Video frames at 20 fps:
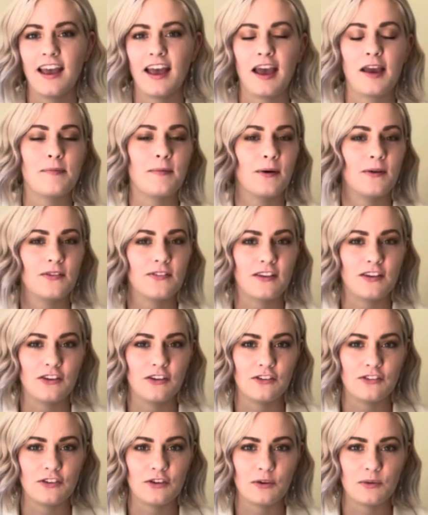I post on
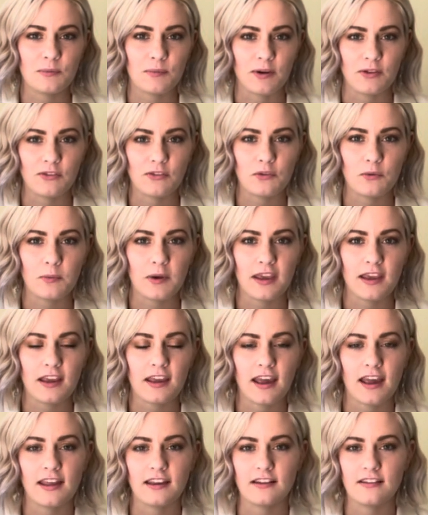YouTube once a
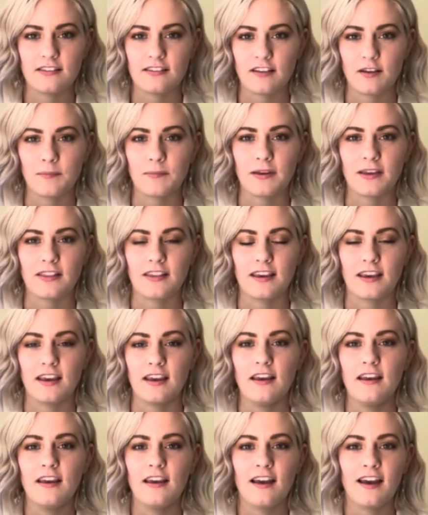week and it's
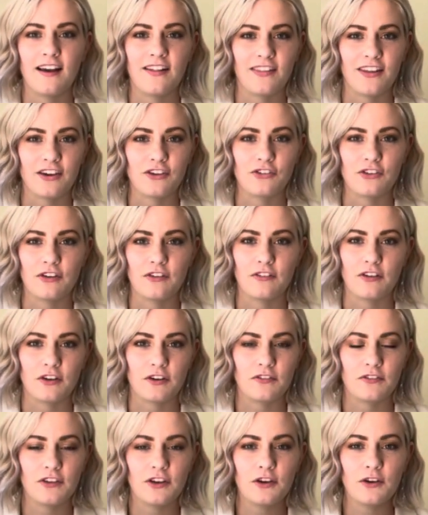typically a luxury
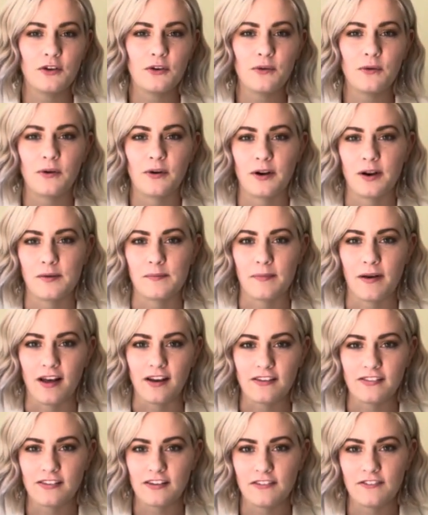review or
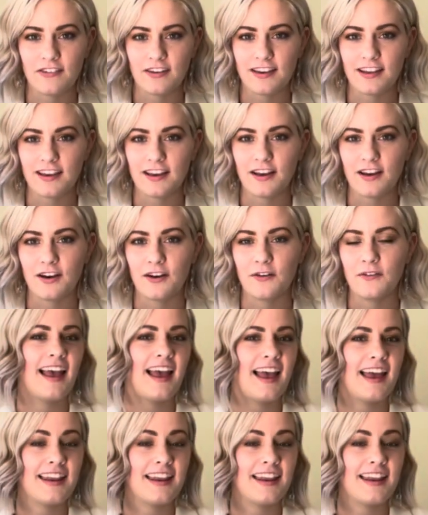unboxing video.